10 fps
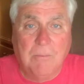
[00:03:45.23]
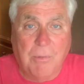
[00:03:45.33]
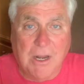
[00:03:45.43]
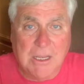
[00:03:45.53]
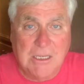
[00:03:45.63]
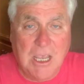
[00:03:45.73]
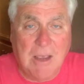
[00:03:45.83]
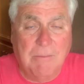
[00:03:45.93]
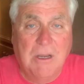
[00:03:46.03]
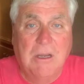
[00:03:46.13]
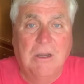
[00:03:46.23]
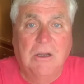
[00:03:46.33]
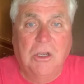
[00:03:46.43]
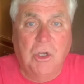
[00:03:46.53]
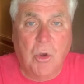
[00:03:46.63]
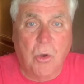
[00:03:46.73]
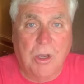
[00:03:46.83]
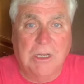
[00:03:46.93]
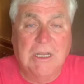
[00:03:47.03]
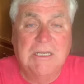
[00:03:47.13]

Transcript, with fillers: But I kept going